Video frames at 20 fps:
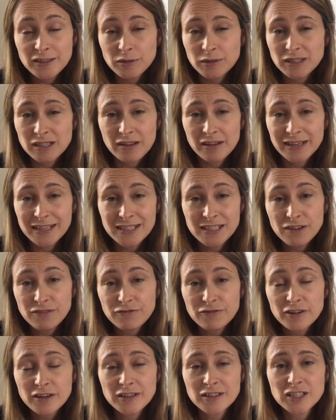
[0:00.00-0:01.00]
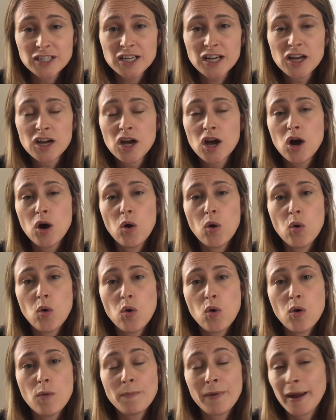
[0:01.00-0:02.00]
so it's slightly different,
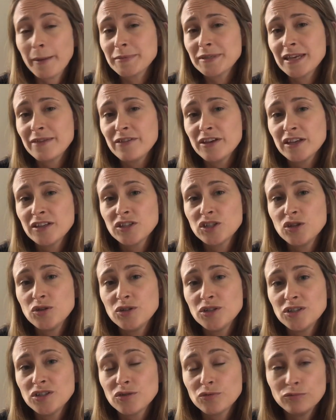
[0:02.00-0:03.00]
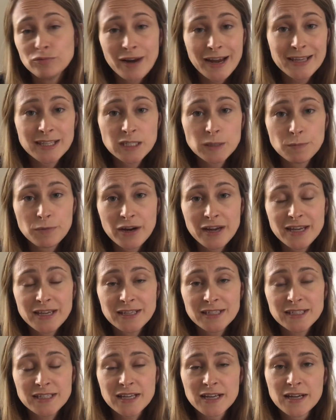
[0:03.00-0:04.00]
or perhaps giving a student rest
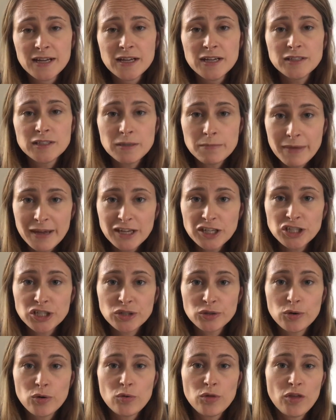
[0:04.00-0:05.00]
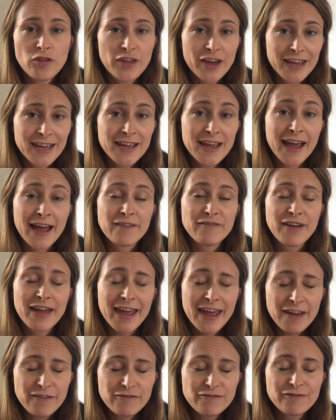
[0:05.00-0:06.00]
breaks to make sure that they have
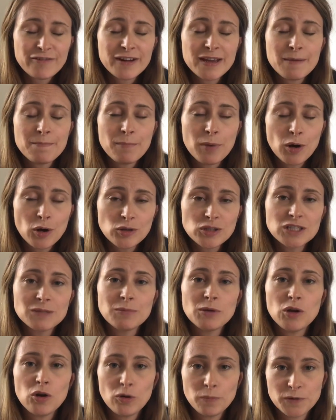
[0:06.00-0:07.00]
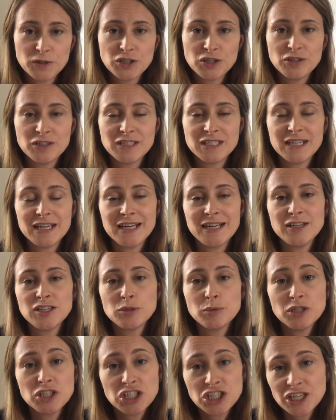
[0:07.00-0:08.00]
every possible opportunity
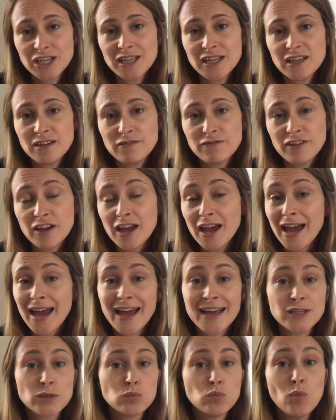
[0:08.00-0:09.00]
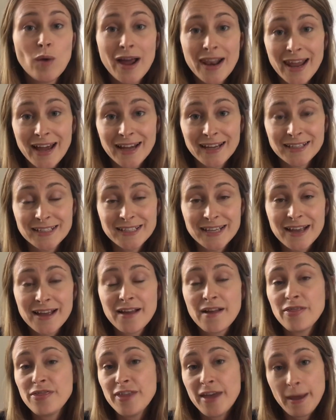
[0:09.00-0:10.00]
to achieve as well as
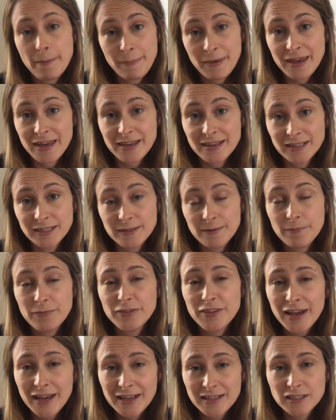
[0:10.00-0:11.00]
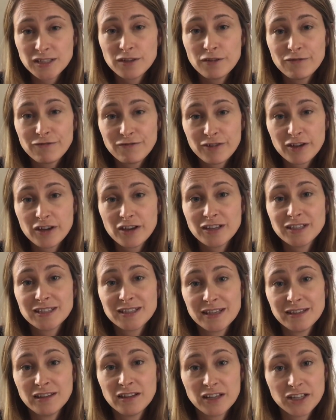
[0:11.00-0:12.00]
their peers. That's the first
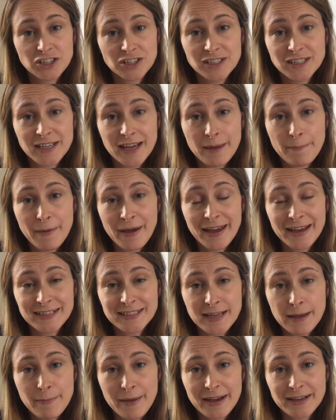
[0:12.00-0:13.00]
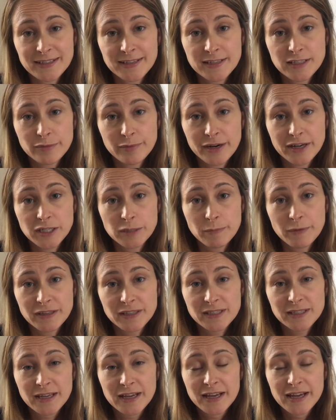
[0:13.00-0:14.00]
thing that I should say about exam access
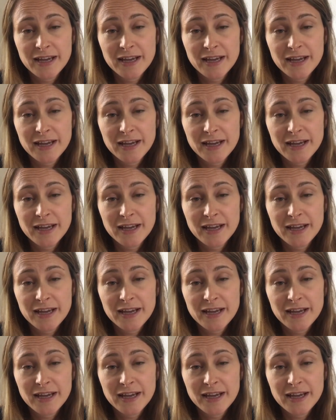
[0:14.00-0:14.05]
arrangements.